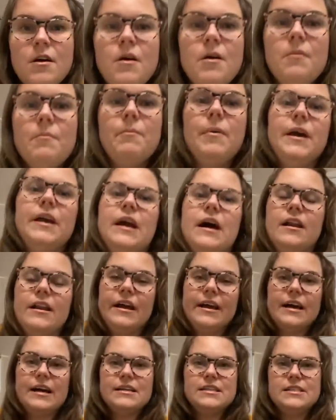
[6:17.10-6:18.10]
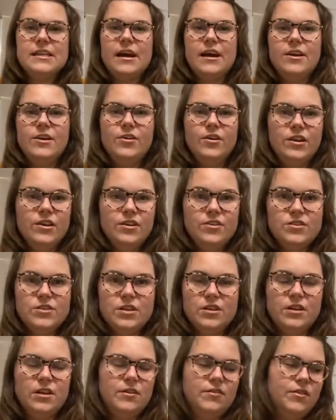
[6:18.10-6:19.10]
But yeah, like I said, you can use a
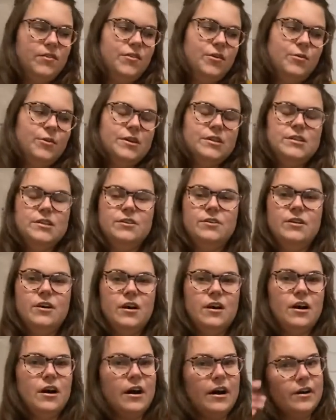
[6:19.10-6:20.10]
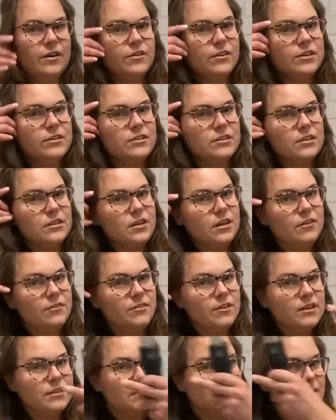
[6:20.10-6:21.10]
glove if you want to. I don't use a glove
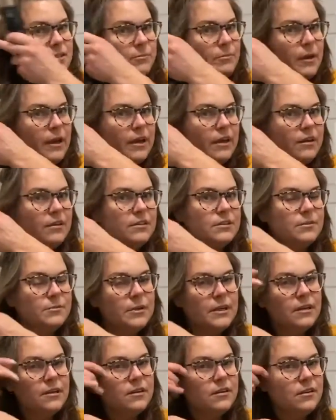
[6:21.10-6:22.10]
because it's a pain to me.